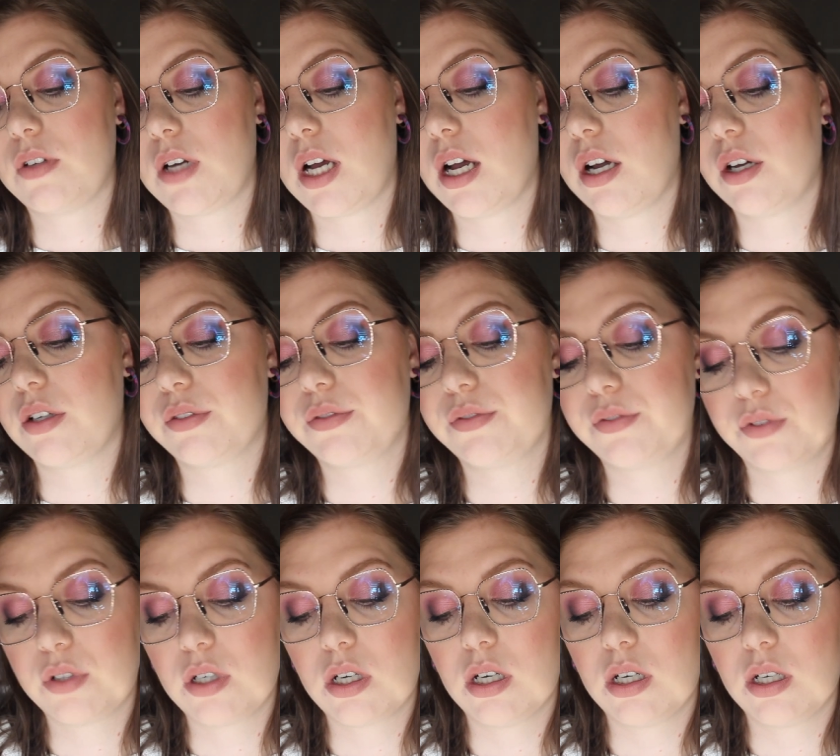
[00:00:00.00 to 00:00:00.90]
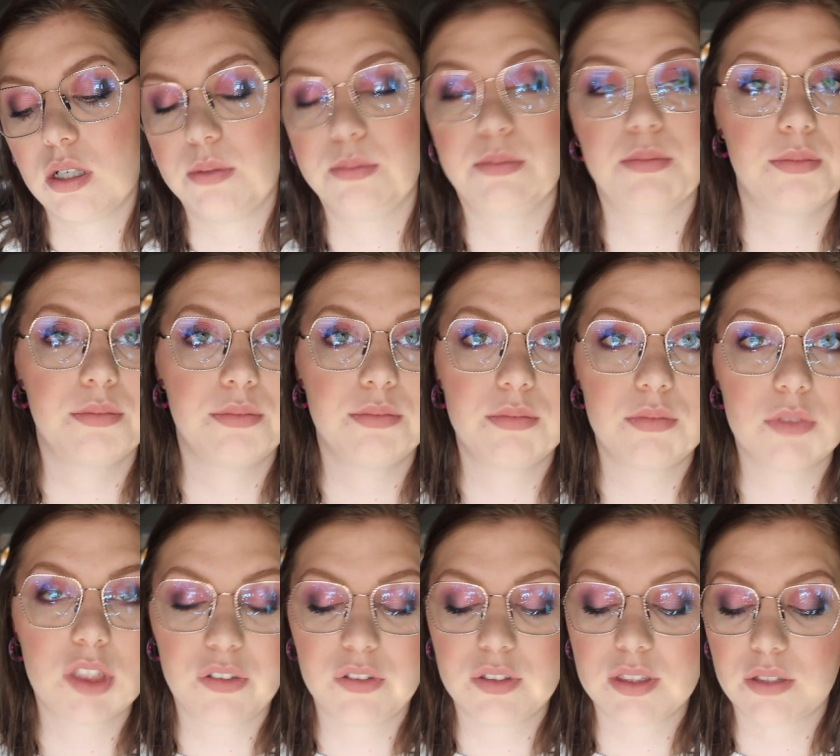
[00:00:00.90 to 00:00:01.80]
are from
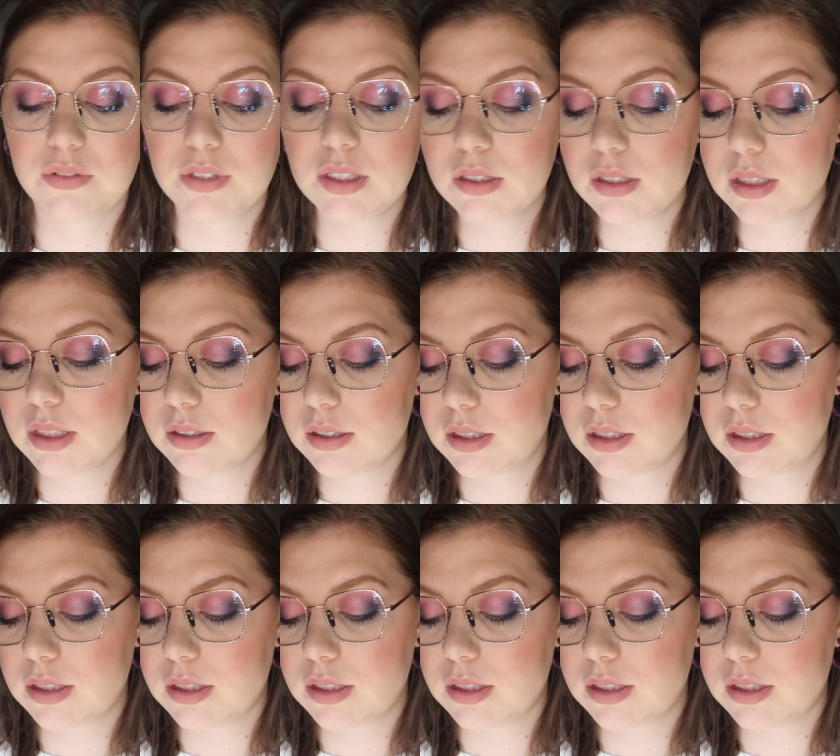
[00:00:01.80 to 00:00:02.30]
W seven.